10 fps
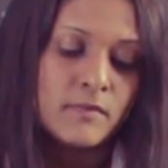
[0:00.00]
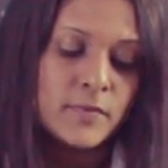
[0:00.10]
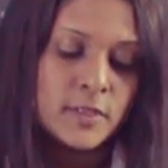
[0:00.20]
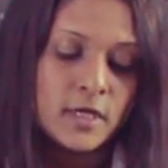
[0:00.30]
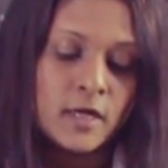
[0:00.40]

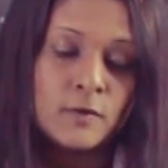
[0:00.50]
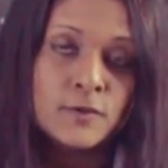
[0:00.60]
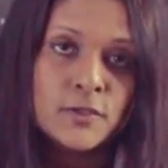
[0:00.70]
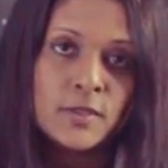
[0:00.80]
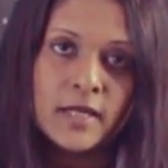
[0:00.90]
but I
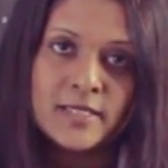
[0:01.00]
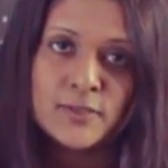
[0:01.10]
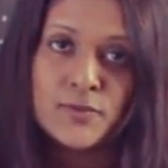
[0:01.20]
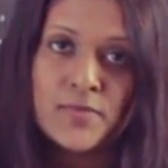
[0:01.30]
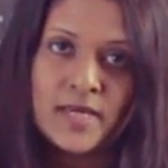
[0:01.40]
also like
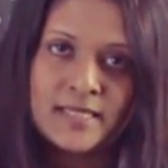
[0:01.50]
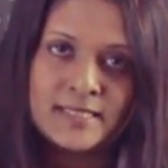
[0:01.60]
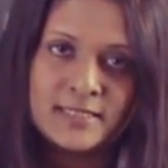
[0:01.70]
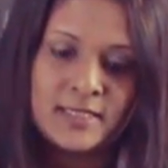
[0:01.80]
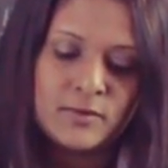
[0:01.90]
to make
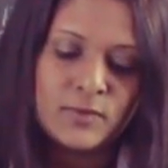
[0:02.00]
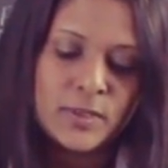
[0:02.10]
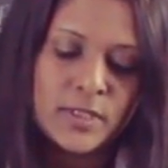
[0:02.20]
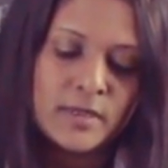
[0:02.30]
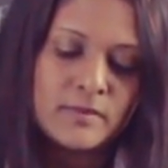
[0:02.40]
tea
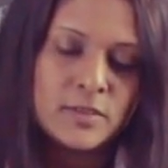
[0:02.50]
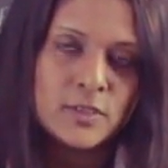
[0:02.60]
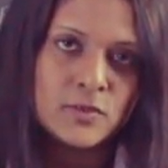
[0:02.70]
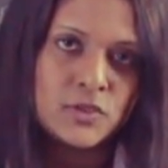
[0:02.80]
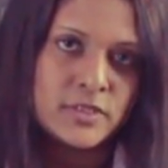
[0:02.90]
with them,
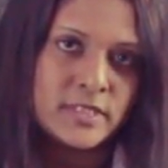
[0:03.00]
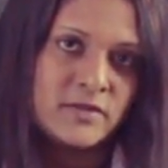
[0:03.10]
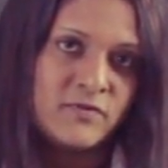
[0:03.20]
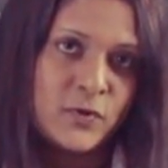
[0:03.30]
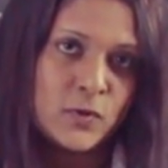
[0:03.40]
so just
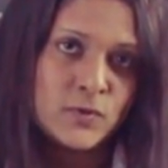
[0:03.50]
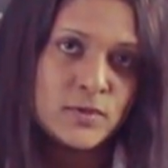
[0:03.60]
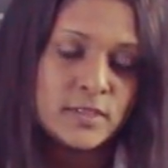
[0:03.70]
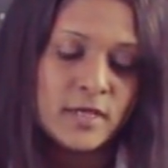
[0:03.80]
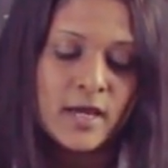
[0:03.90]

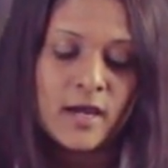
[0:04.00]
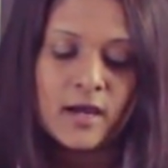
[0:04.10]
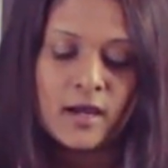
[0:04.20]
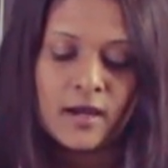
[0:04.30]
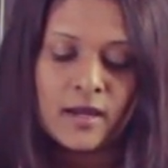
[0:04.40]
infused.
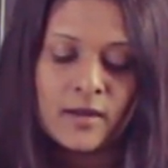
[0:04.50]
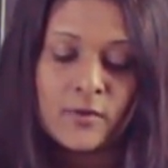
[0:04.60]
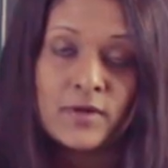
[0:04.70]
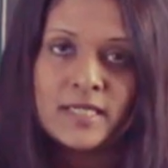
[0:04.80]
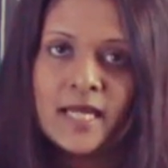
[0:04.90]
I
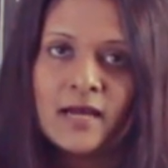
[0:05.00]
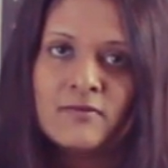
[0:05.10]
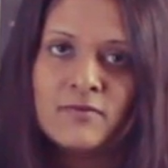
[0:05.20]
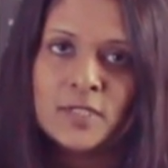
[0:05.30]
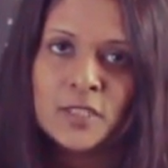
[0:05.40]
already
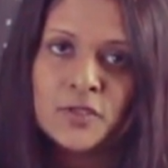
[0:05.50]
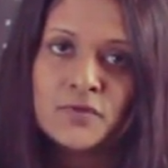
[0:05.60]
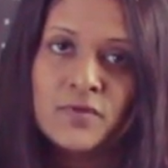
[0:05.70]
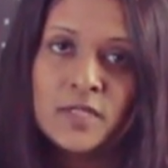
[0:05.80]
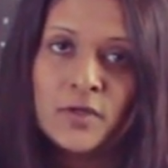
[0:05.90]
have
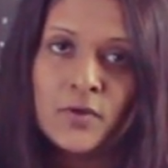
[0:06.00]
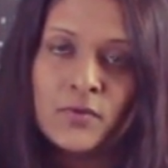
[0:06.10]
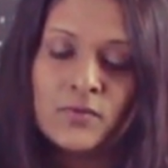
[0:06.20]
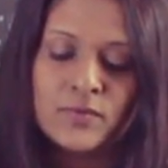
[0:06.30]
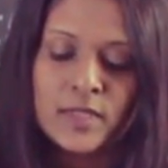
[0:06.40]
another
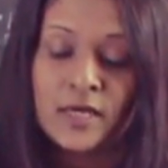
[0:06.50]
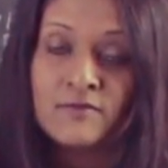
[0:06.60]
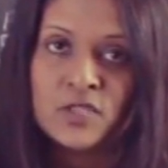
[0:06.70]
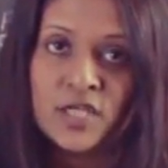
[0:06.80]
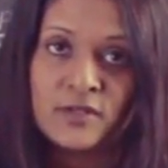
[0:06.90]
video that
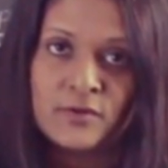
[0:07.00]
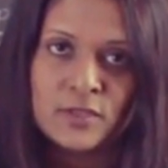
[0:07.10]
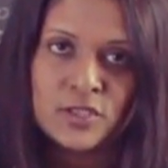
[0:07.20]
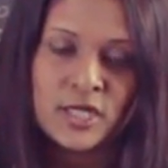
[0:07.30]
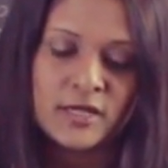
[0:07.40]
I've shared
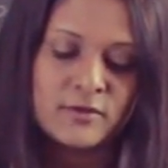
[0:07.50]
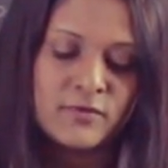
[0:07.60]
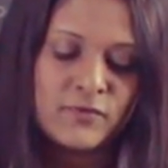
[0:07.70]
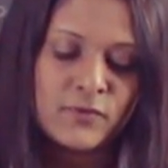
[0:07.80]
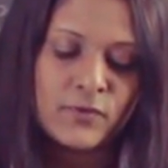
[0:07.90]
on the
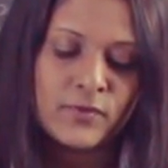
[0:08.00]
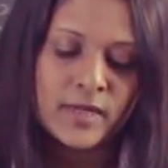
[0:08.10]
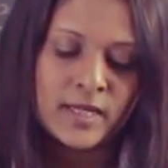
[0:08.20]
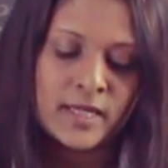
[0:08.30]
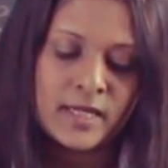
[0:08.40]
channel for
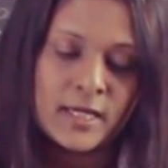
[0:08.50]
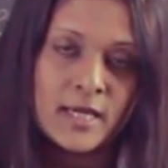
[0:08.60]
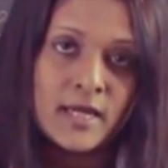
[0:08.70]
a